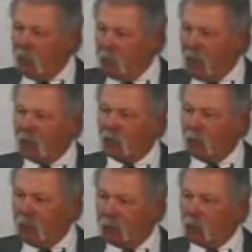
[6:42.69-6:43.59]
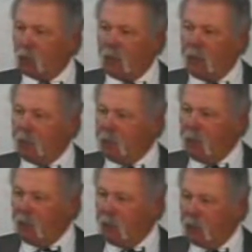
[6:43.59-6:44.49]
the ambassador of Israel came to
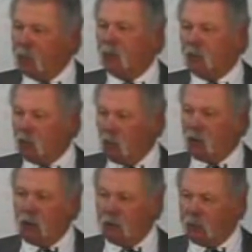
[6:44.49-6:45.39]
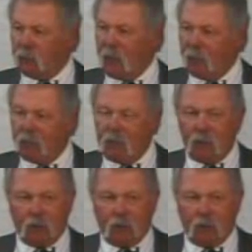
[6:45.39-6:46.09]
me. He was the Joint Chiefs of Staff then.